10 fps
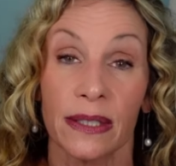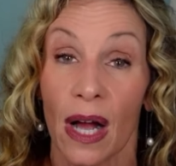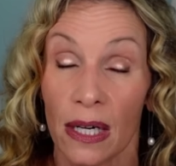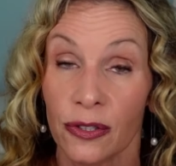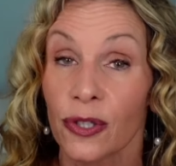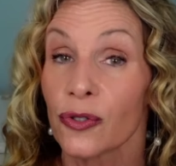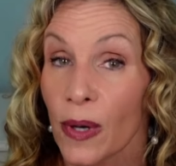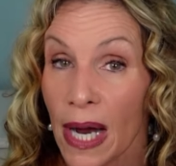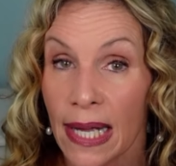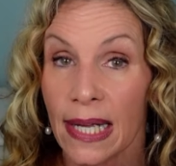Dr.
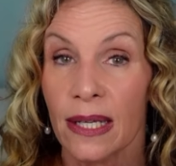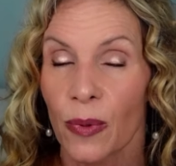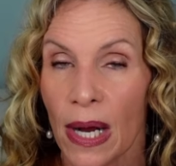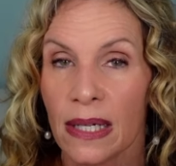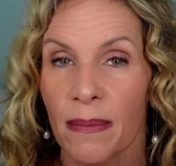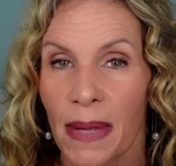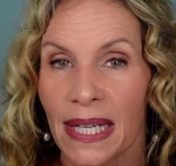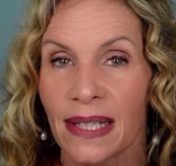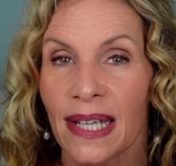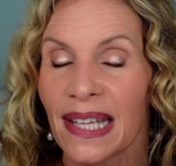Dray had
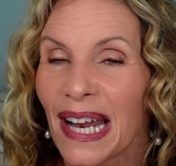recommended.